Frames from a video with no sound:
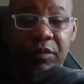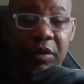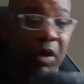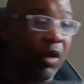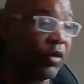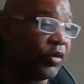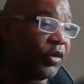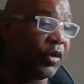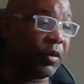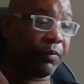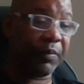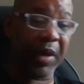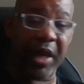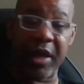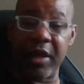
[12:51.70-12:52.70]
as long as
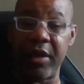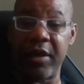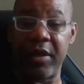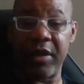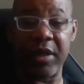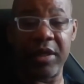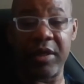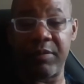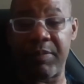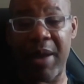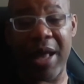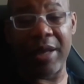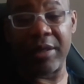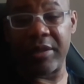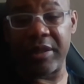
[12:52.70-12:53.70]
you pay these
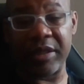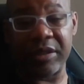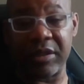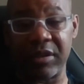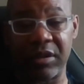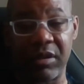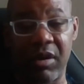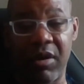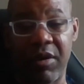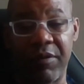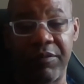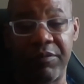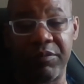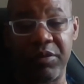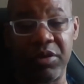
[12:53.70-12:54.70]
politicians off,
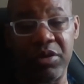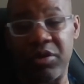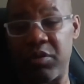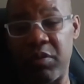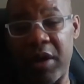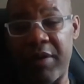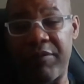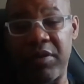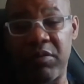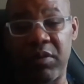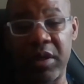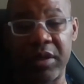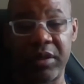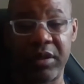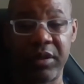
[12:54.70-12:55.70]
you do whatever you
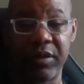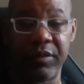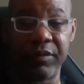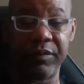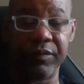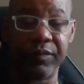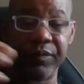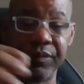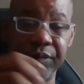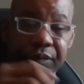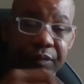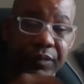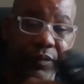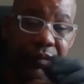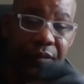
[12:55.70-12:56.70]
want to
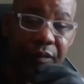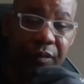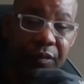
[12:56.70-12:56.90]
do.